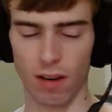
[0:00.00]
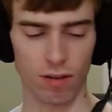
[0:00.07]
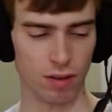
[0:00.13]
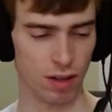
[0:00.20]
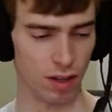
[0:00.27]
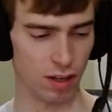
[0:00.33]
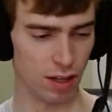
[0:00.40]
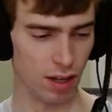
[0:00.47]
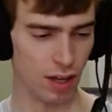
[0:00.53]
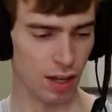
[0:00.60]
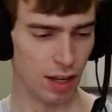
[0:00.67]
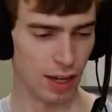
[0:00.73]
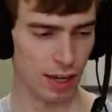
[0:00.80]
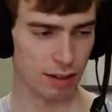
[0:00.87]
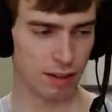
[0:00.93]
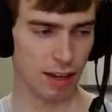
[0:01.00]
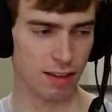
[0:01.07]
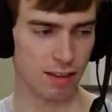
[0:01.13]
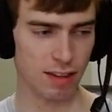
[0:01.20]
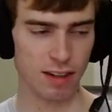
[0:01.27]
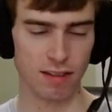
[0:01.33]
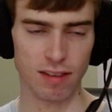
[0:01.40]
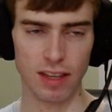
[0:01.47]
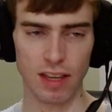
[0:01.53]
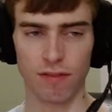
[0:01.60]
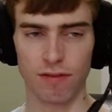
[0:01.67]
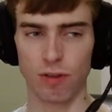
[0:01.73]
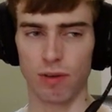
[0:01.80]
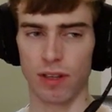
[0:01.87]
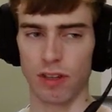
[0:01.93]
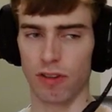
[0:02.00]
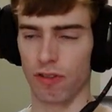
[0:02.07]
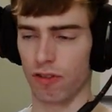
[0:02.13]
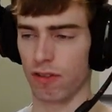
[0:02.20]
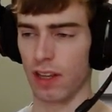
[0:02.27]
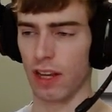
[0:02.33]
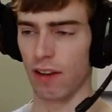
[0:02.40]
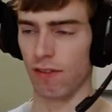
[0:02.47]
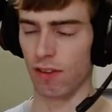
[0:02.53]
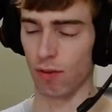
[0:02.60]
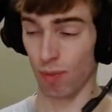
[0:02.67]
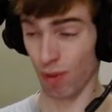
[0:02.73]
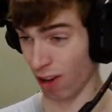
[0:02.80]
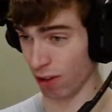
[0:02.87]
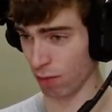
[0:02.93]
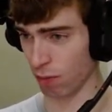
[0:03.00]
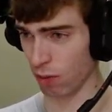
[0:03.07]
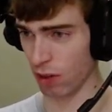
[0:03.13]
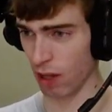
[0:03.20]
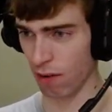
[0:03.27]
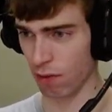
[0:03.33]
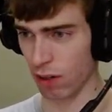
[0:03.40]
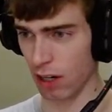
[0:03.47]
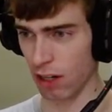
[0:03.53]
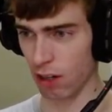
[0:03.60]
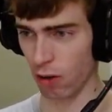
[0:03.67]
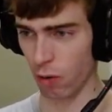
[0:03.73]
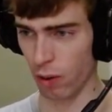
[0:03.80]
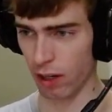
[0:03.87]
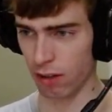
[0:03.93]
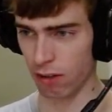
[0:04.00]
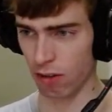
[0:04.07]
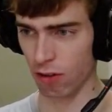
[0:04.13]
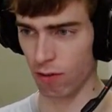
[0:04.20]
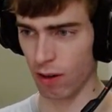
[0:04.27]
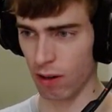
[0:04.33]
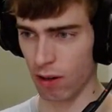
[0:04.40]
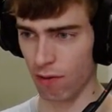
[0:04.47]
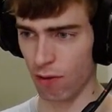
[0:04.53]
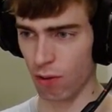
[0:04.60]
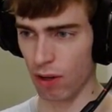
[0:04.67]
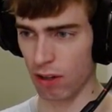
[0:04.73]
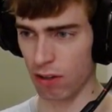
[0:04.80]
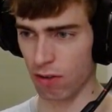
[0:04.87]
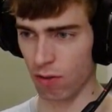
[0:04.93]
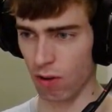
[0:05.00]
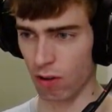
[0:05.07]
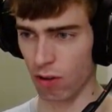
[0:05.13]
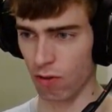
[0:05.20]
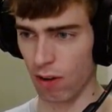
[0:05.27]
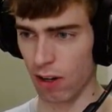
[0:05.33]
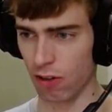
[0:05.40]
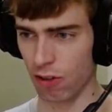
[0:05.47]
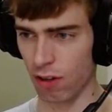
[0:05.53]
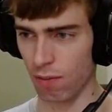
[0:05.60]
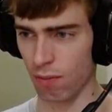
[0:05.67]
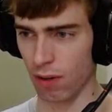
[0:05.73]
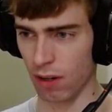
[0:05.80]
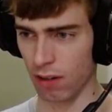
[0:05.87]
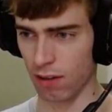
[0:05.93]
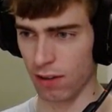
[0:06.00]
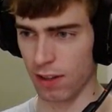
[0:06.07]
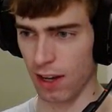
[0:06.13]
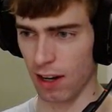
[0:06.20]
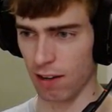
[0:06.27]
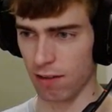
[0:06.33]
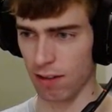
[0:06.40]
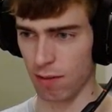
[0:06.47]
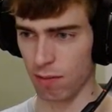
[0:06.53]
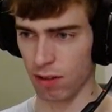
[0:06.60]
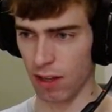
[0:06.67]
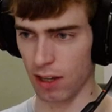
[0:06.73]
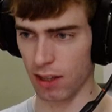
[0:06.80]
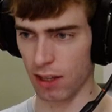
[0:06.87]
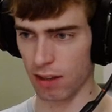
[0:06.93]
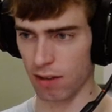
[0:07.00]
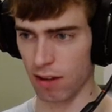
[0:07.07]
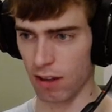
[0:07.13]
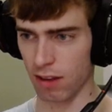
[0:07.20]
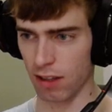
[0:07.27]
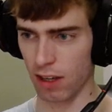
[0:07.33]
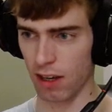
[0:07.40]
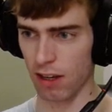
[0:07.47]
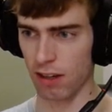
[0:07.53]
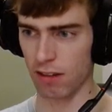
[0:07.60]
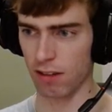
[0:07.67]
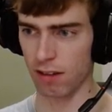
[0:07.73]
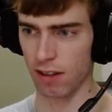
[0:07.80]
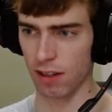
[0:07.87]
okay. Testing to see if you can just, if it's possible to ever get a quick turnaround if you guess the wrong direction, but it kind of seems like that's not the case.